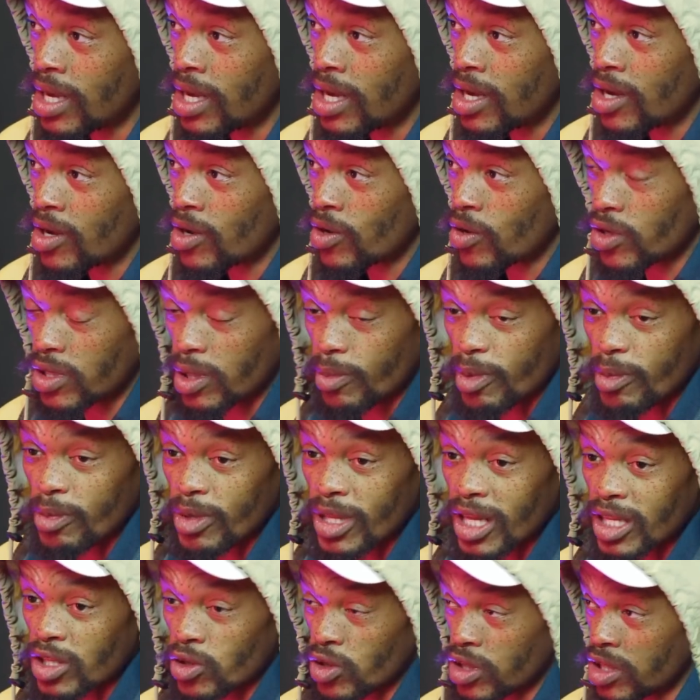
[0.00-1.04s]
because the people
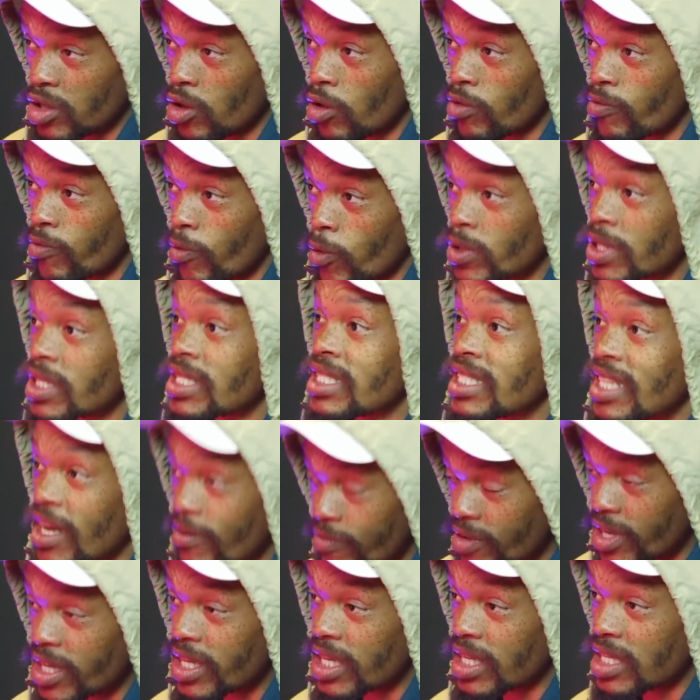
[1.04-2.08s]
that did not vote
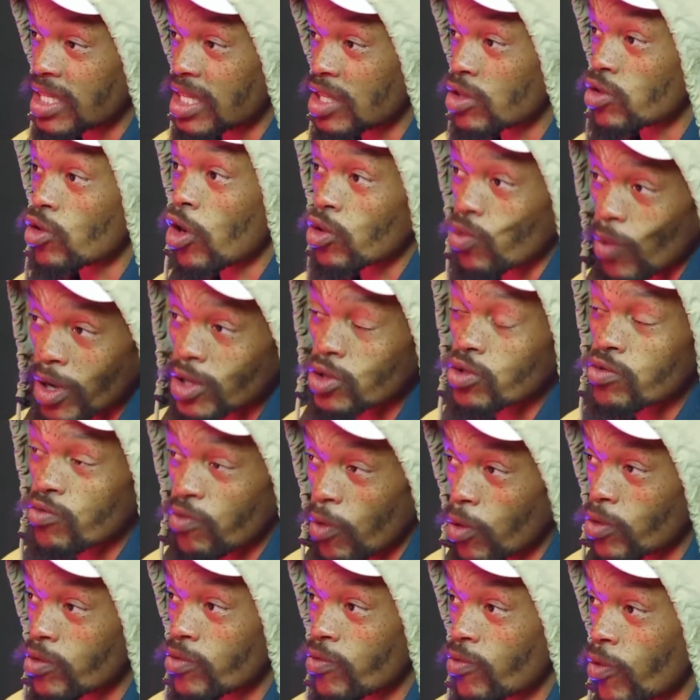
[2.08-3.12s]
definitely did not want to
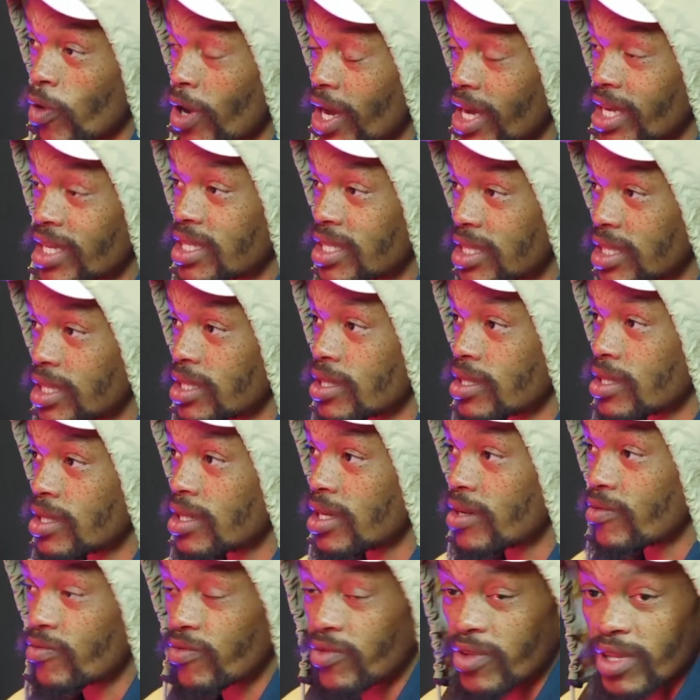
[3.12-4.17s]
vote for ANC.
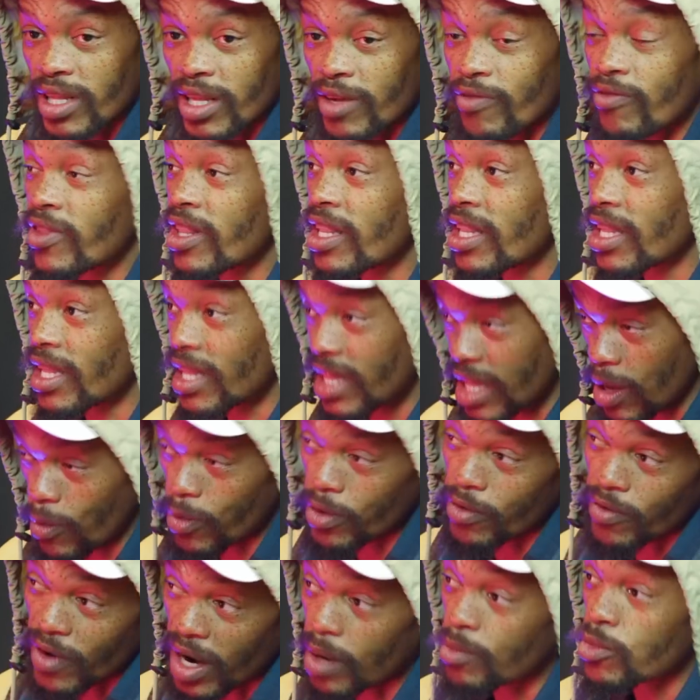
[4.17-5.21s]
If they would
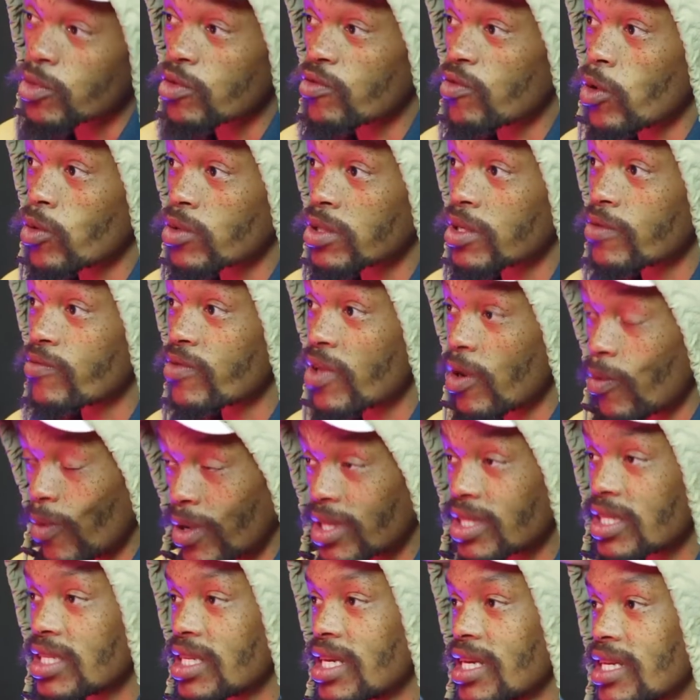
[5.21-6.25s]
have come to vote if they
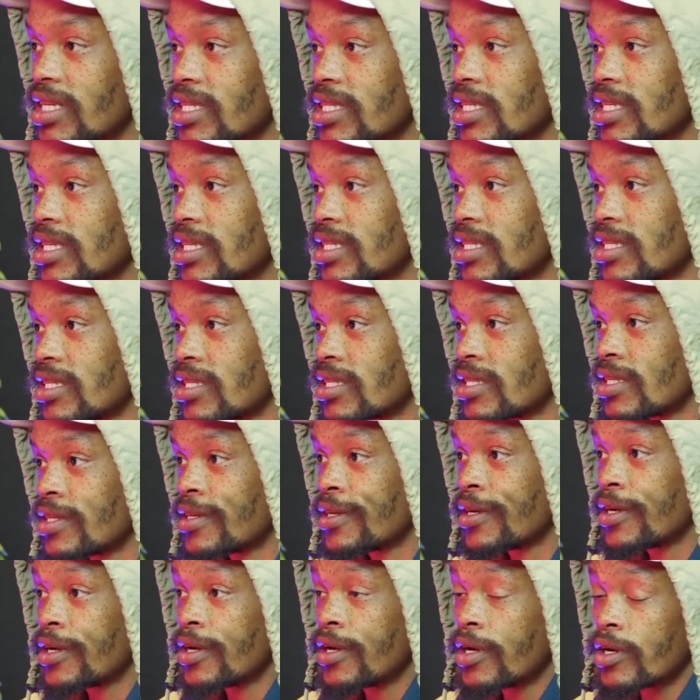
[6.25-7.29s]
wanted ANC in,
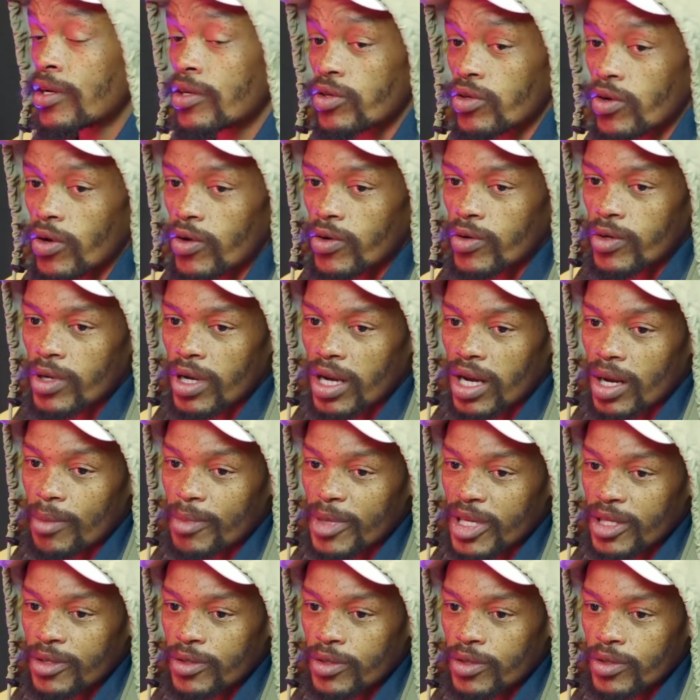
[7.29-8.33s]
you know what I
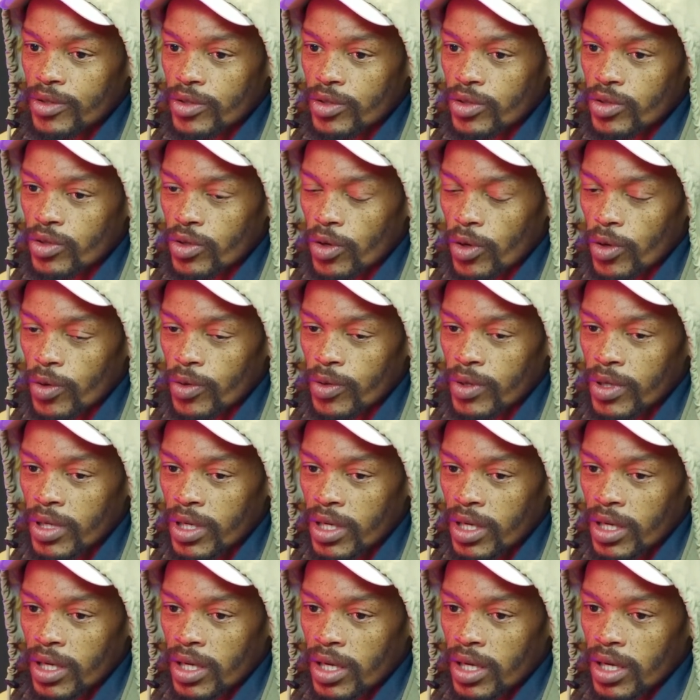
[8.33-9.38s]
mean? So
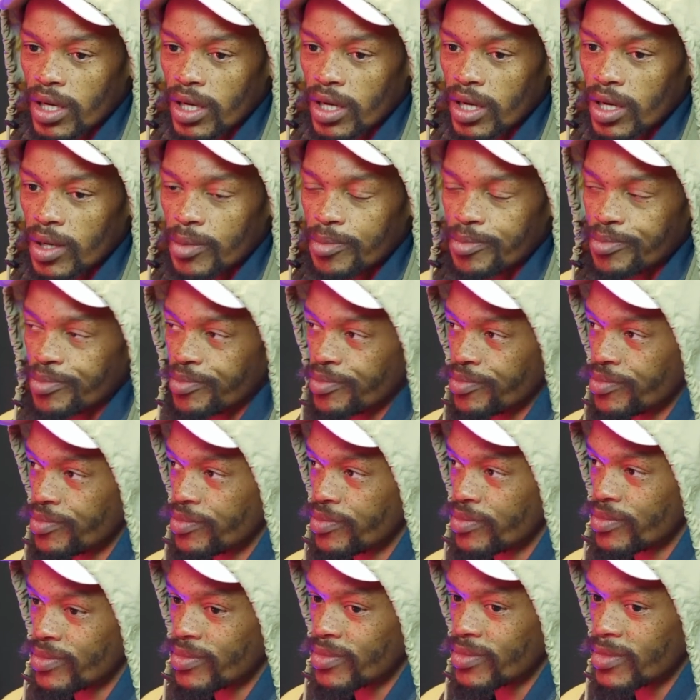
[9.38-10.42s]

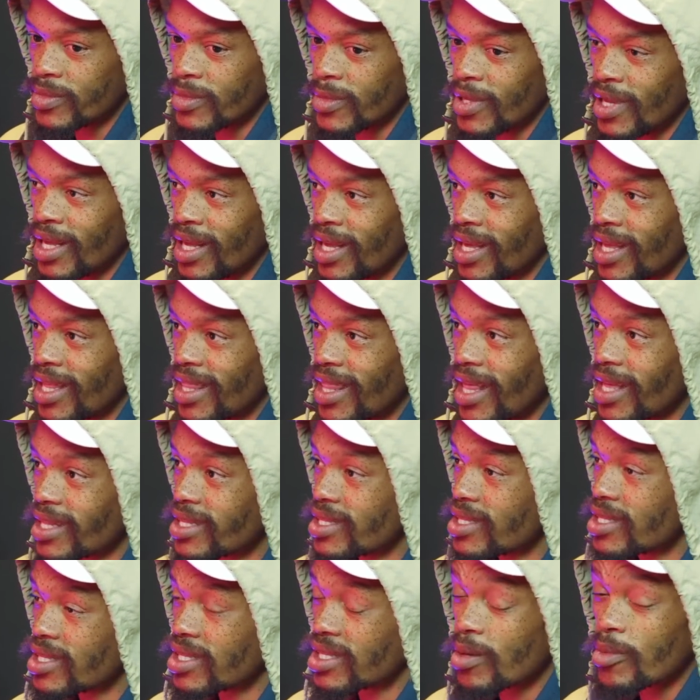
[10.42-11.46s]

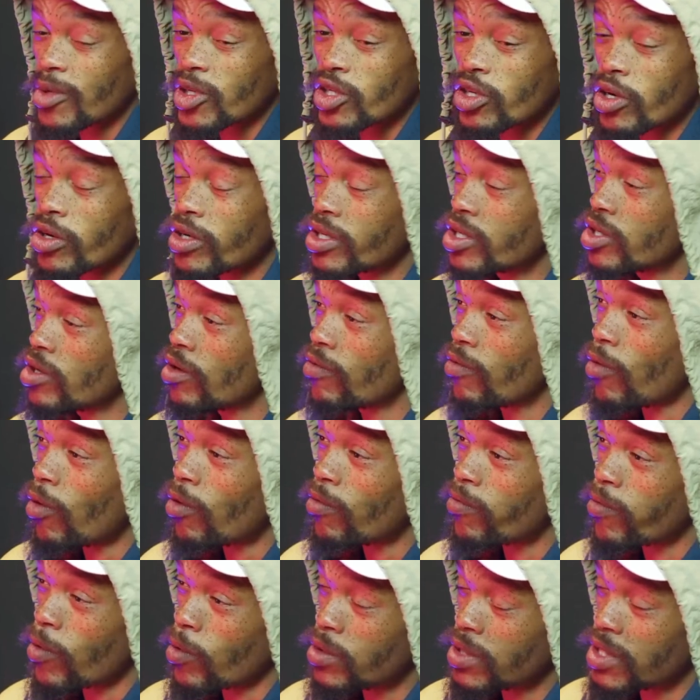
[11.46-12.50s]
that's the majority of all
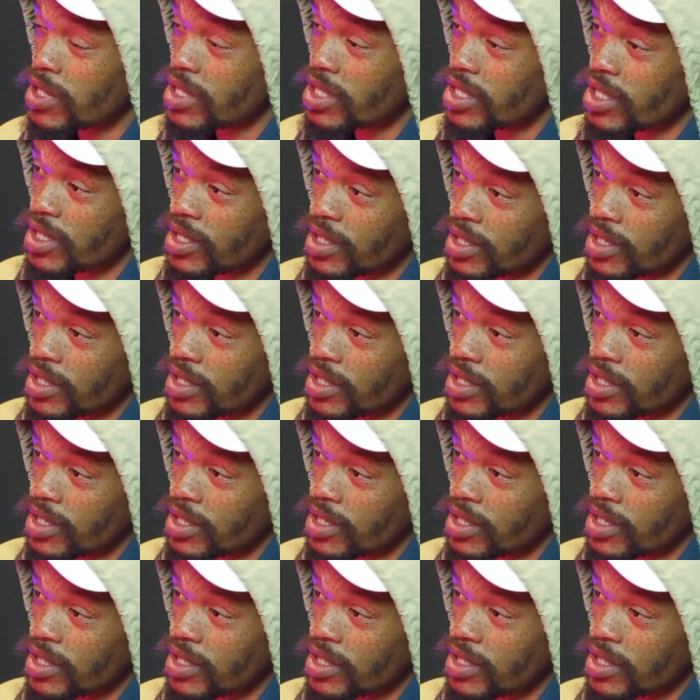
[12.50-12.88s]
voters.